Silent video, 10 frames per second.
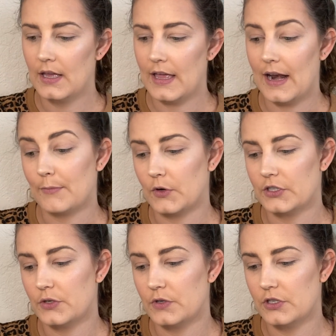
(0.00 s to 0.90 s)
and I'm going
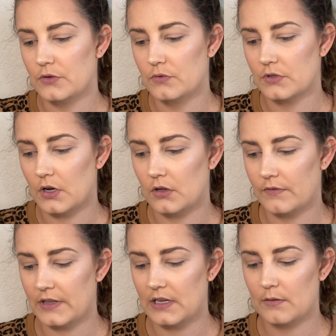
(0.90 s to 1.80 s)
to use all of
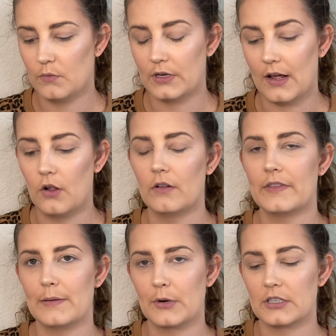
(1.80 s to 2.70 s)
the, well, not all of
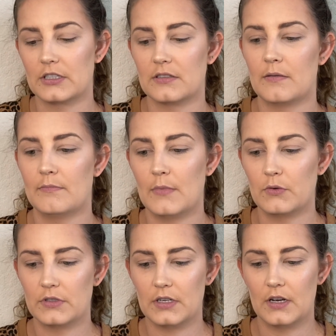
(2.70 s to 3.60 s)
the brushes,
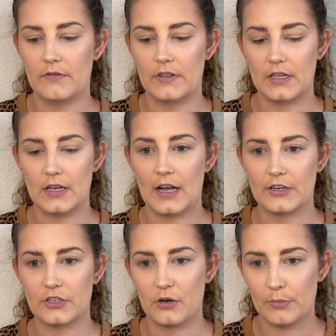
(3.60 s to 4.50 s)
most of the
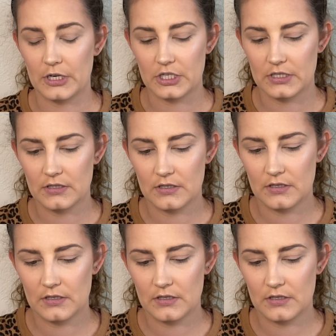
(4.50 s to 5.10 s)
eyeshadow brushes.